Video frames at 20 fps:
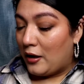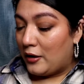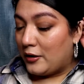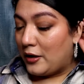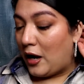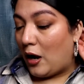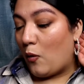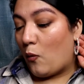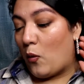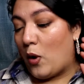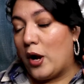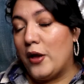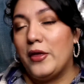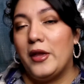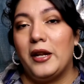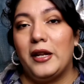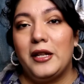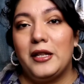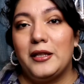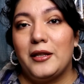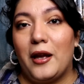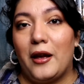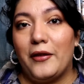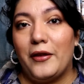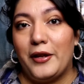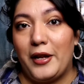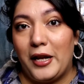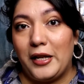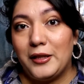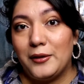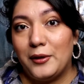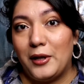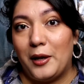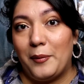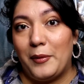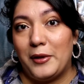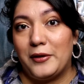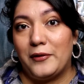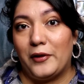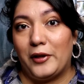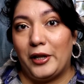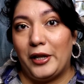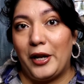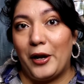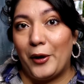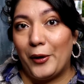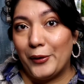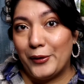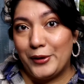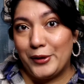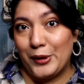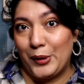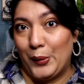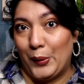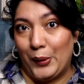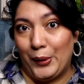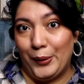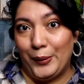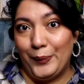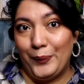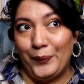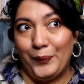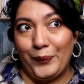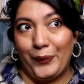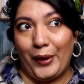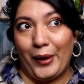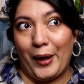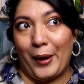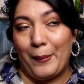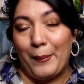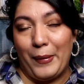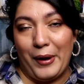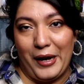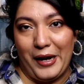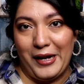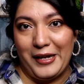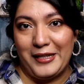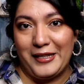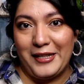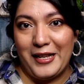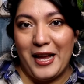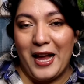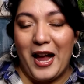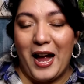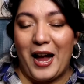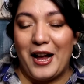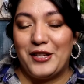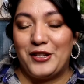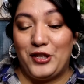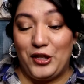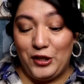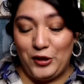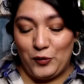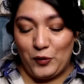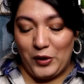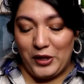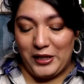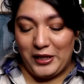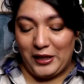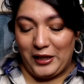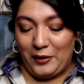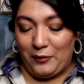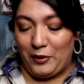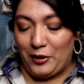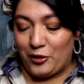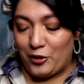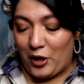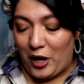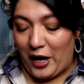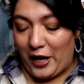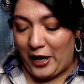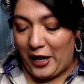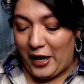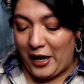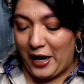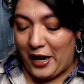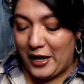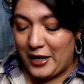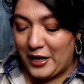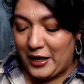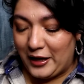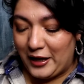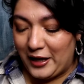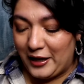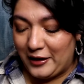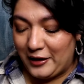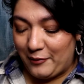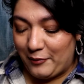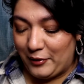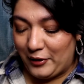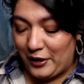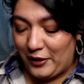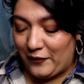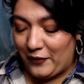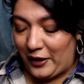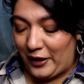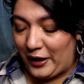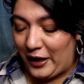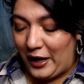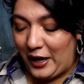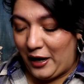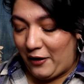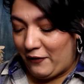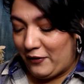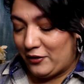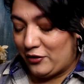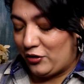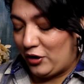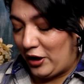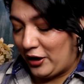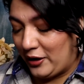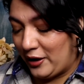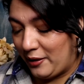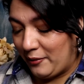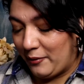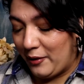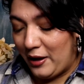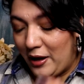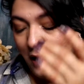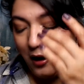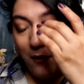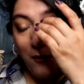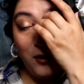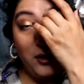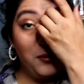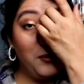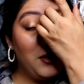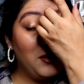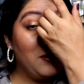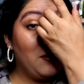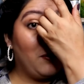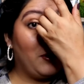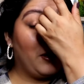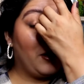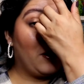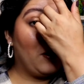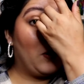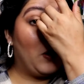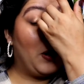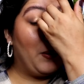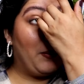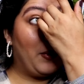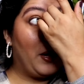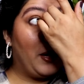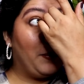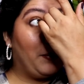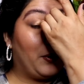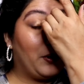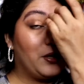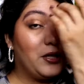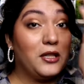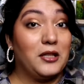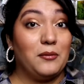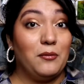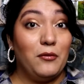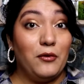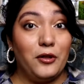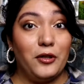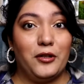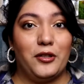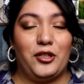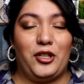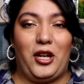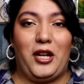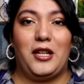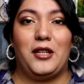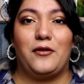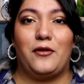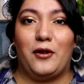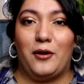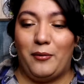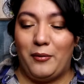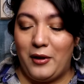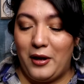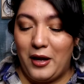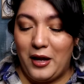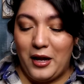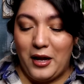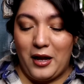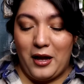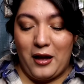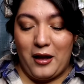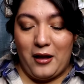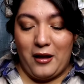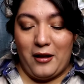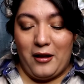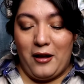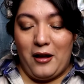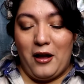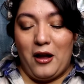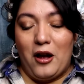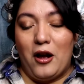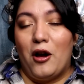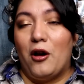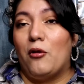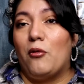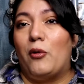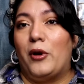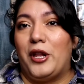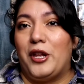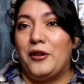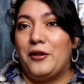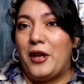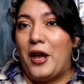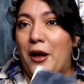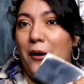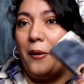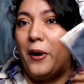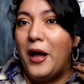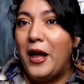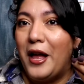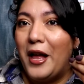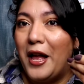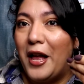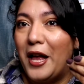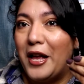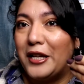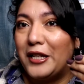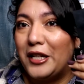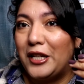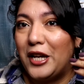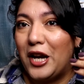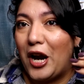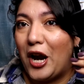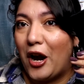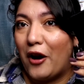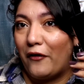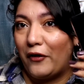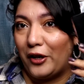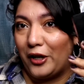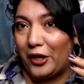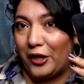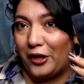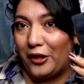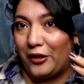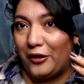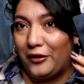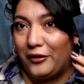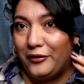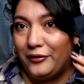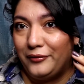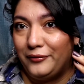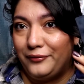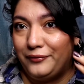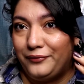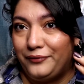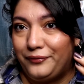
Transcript: Now the next one up is very old school. But I just recently retried it and I cannot believe like I haven't tried them, which makes me want to go up and purchase more shades from, what do you know, CoverGirl.